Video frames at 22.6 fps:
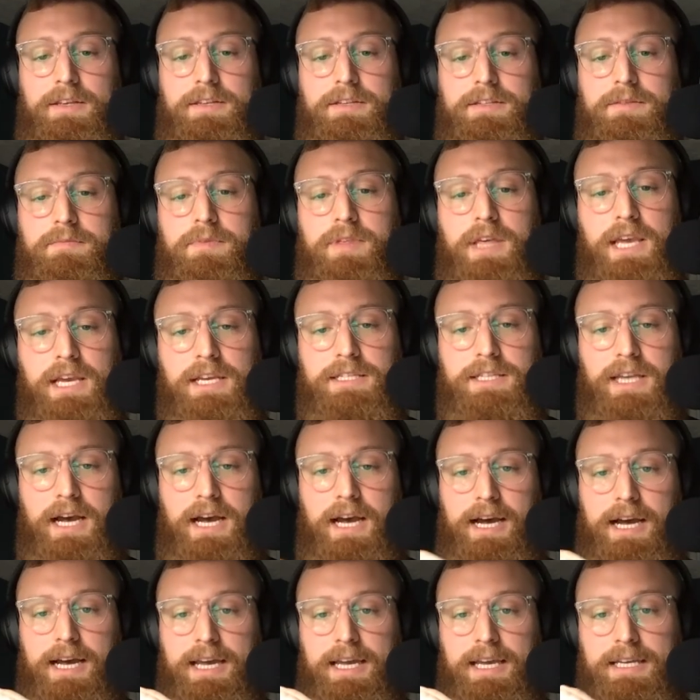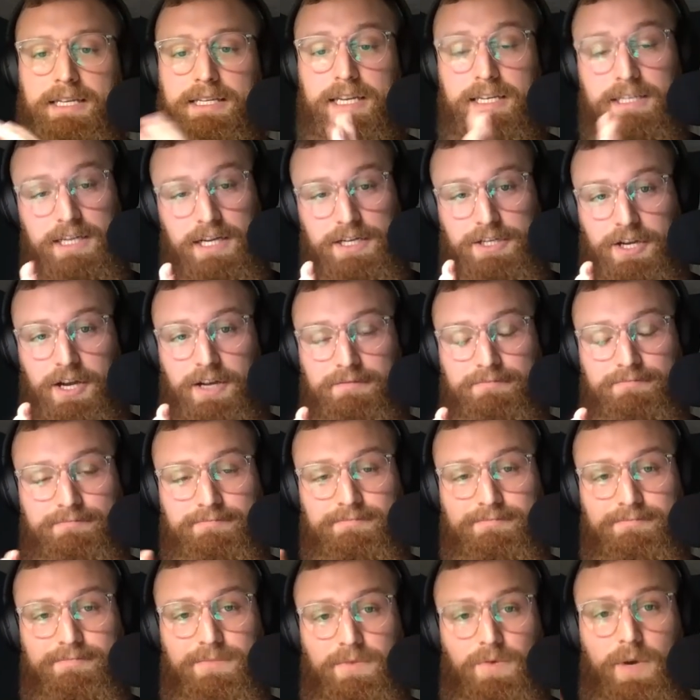Some things I didn't touch on,
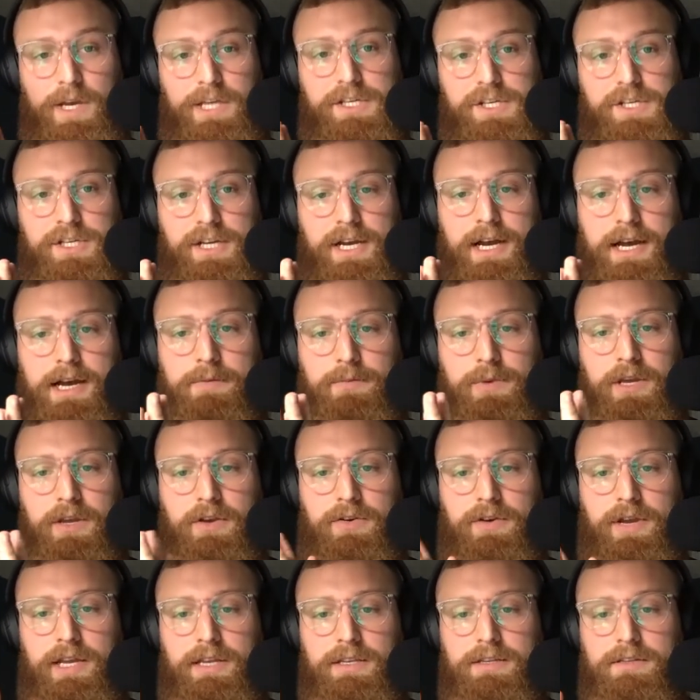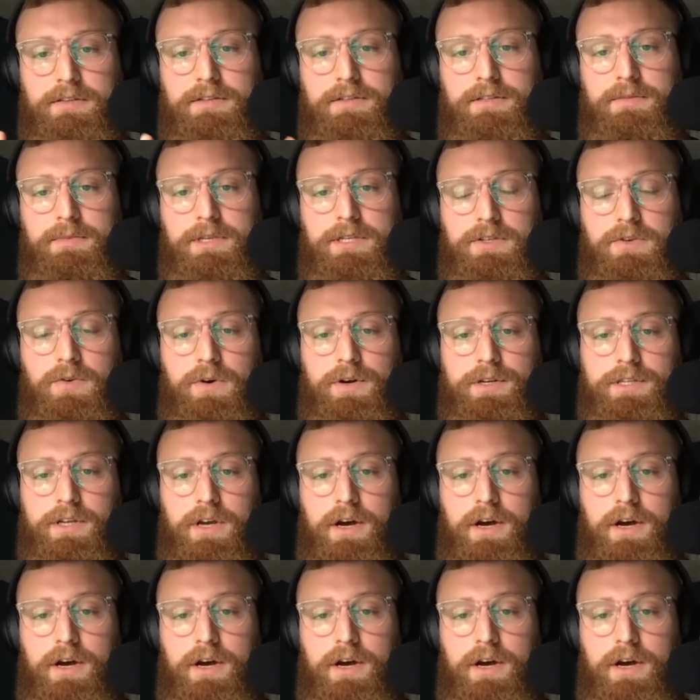which we can create some discourse